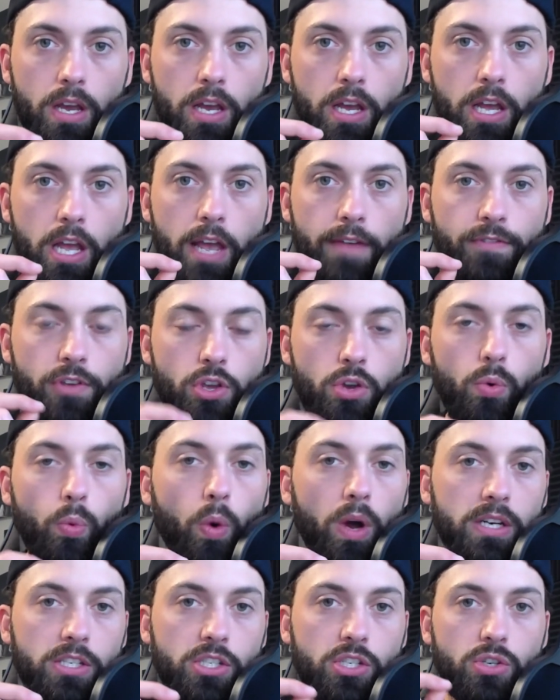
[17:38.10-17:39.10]
If you
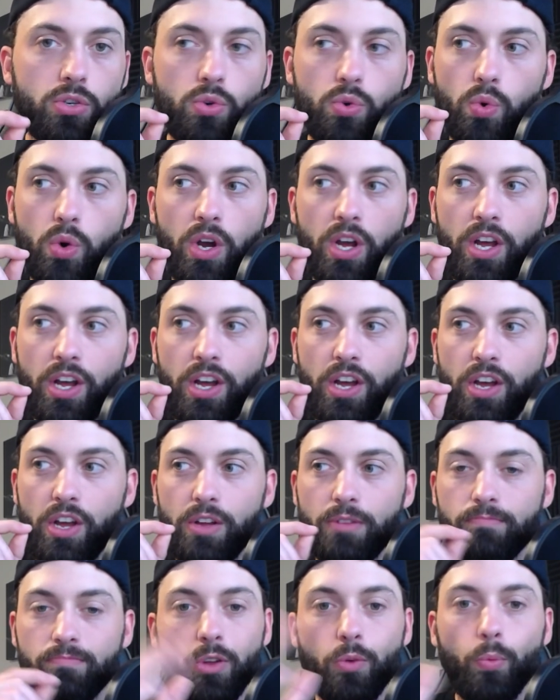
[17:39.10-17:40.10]
want to,
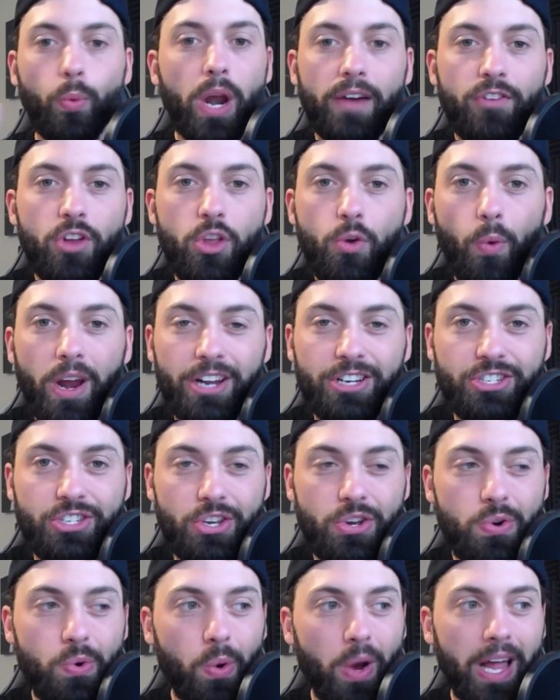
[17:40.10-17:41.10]
whatever you want to
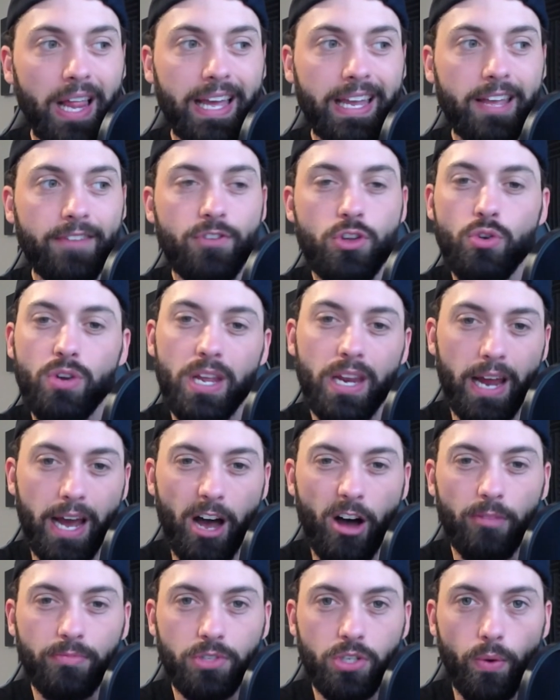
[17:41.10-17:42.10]
do, like if you need
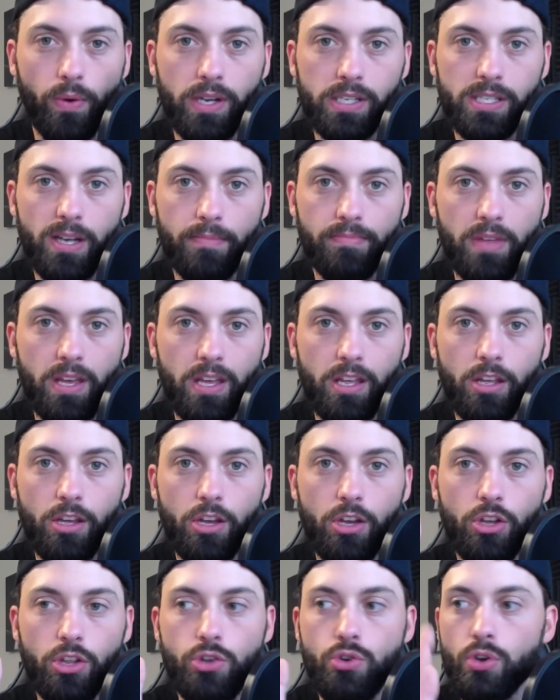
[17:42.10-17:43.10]
help doing something,
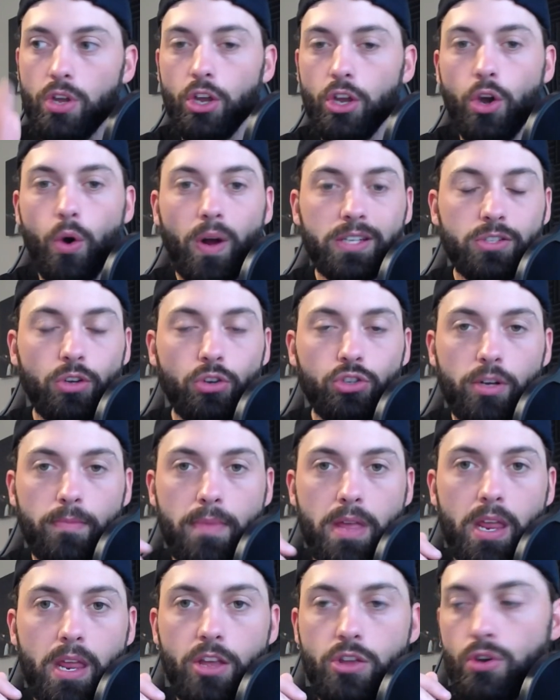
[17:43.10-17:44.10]
you can go on social
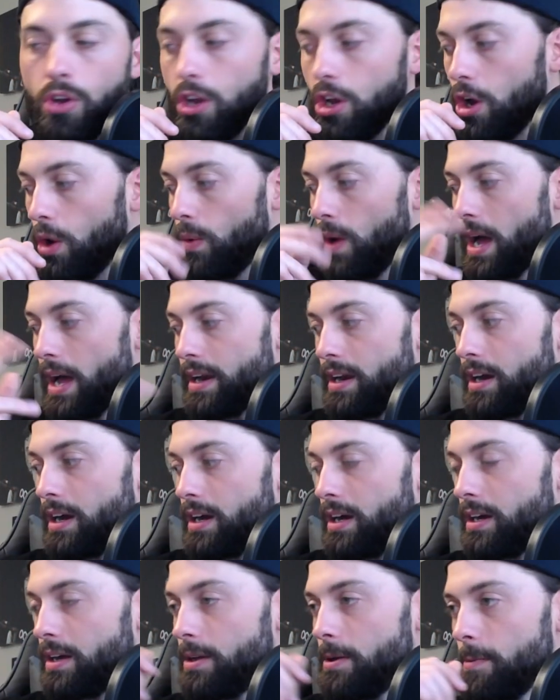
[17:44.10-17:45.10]
media. You can go on,
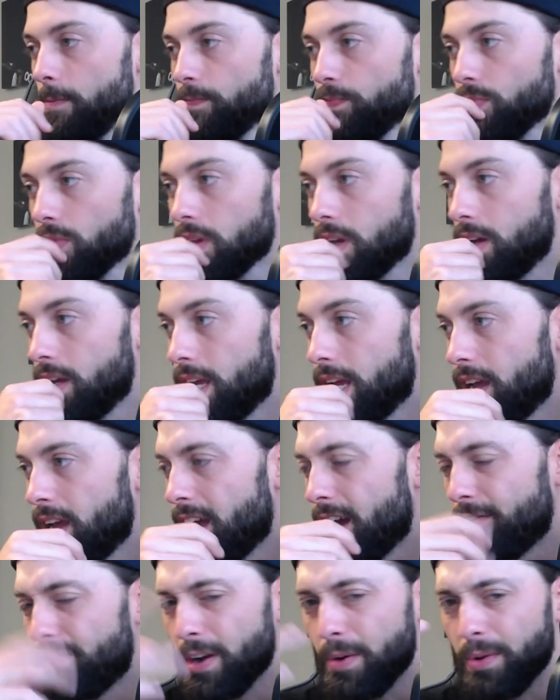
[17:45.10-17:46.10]
I
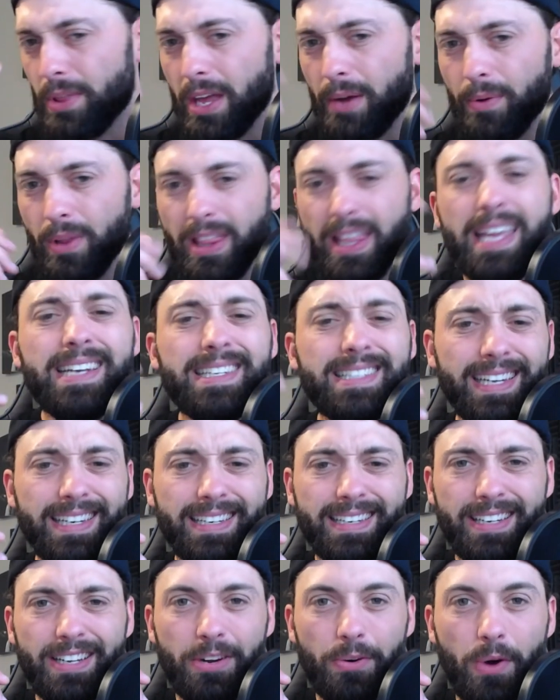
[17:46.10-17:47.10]
forget what that was, LinkedIn,
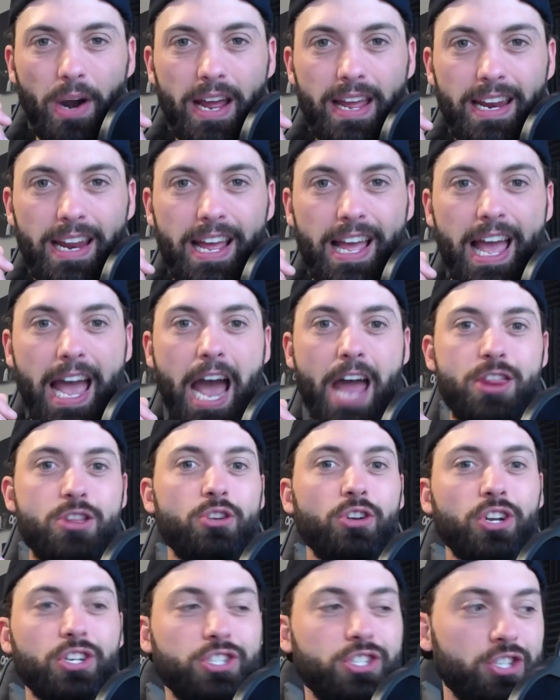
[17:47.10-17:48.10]
right? And you
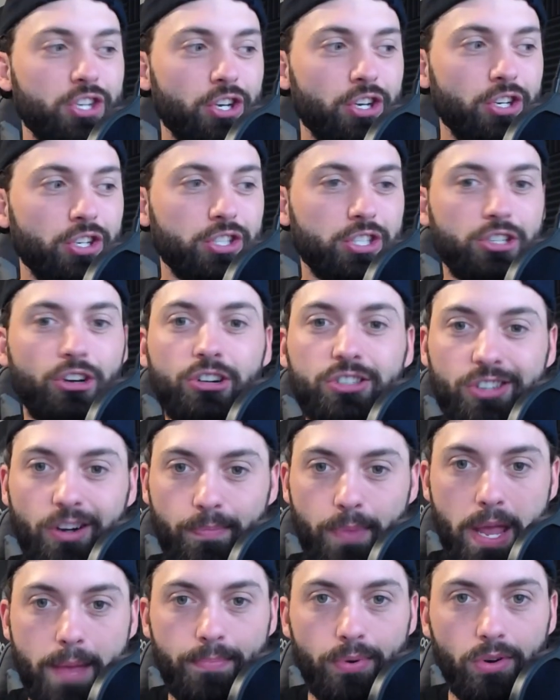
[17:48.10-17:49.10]
just search for
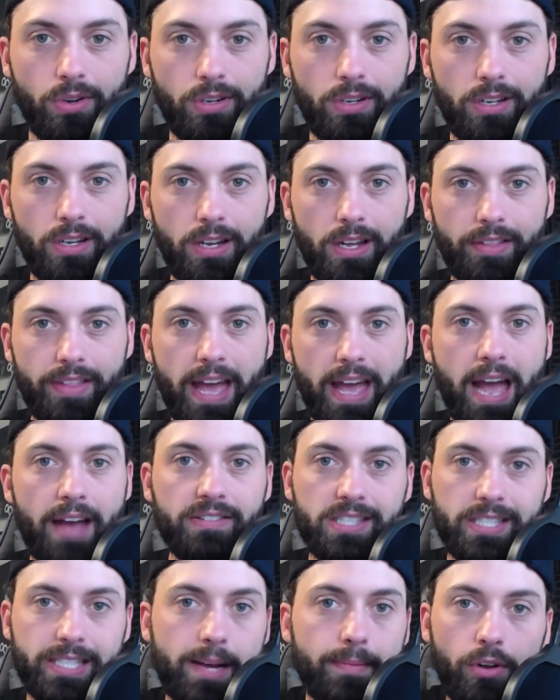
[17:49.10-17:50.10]
people that have
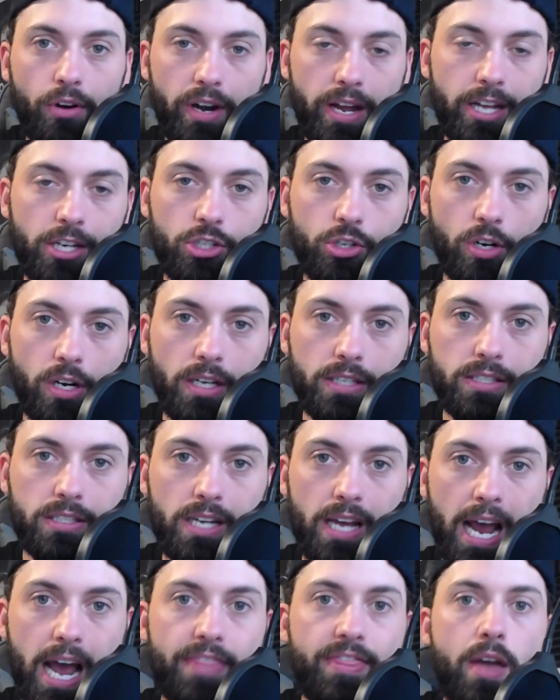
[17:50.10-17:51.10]
similar interest,
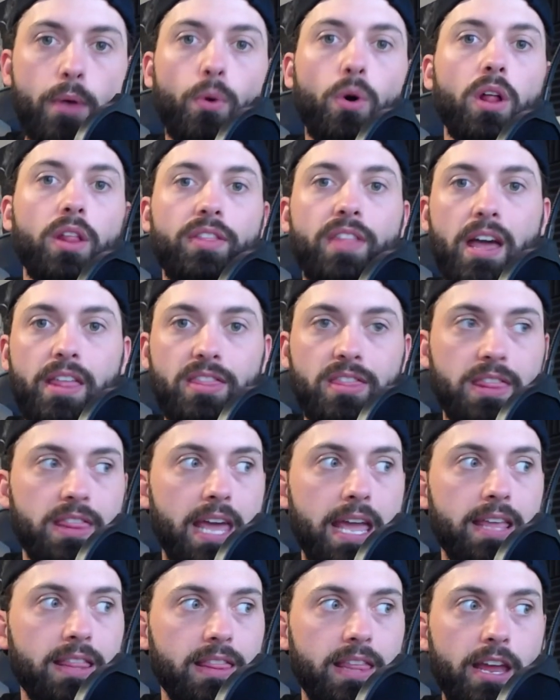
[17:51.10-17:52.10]
and
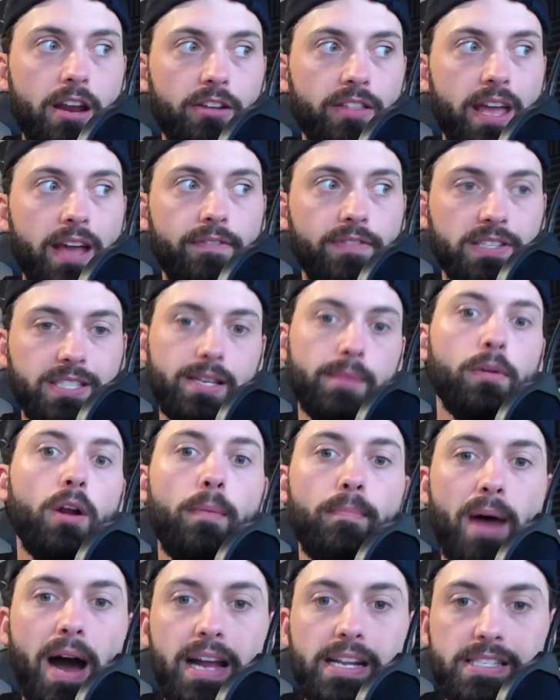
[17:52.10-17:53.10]
they have a similar
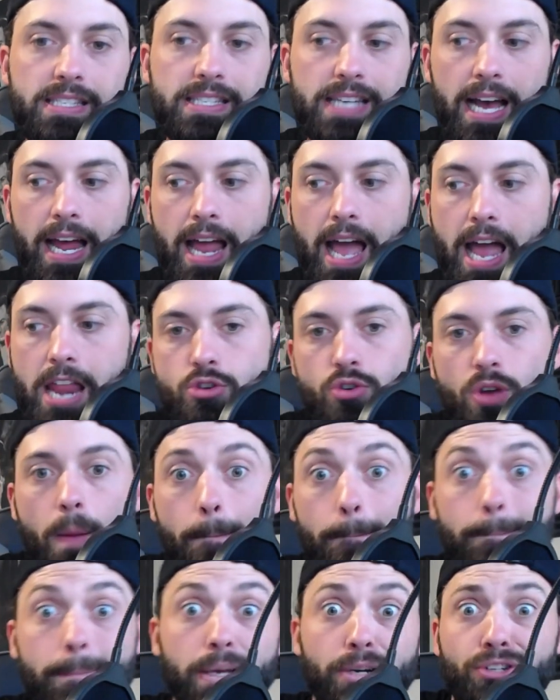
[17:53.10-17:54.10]
mindset, and you can
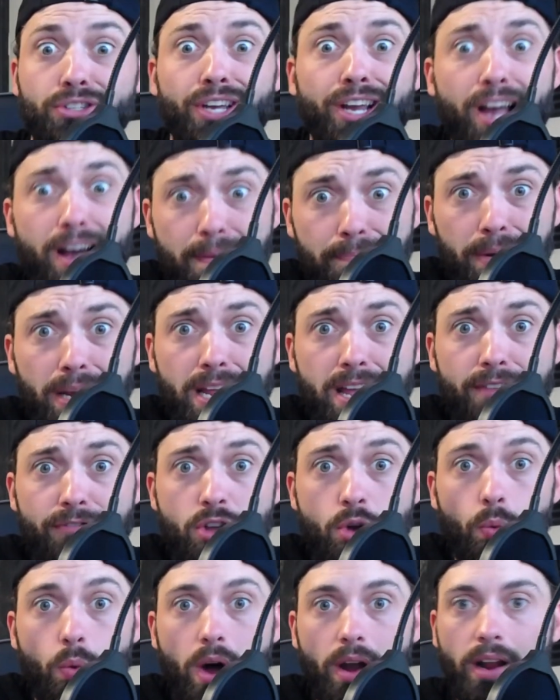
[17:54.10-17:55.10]
build a company if
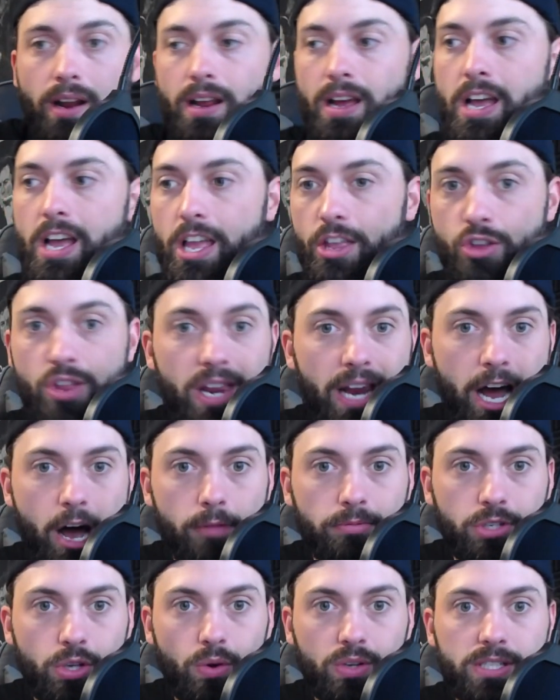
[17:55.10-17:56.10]
you want it. You need
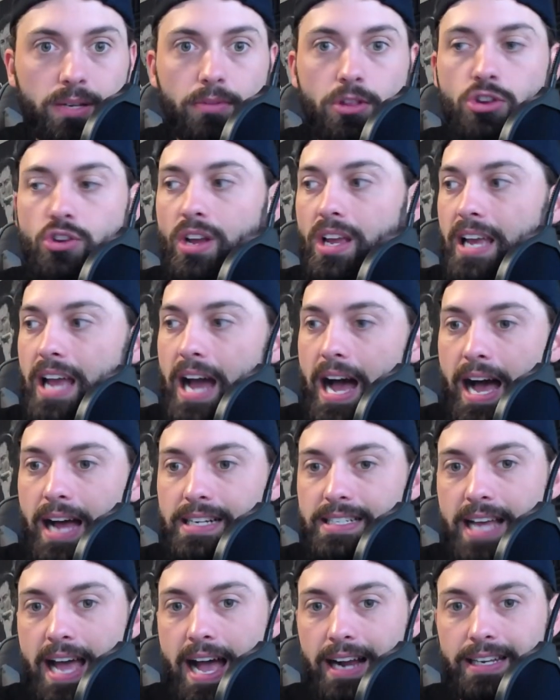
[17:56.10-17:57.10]
help doing something, you can
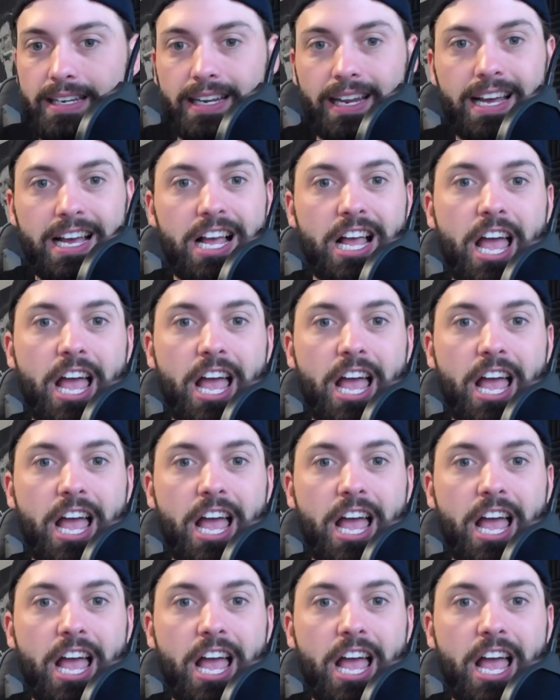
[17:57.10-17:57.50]
contact it.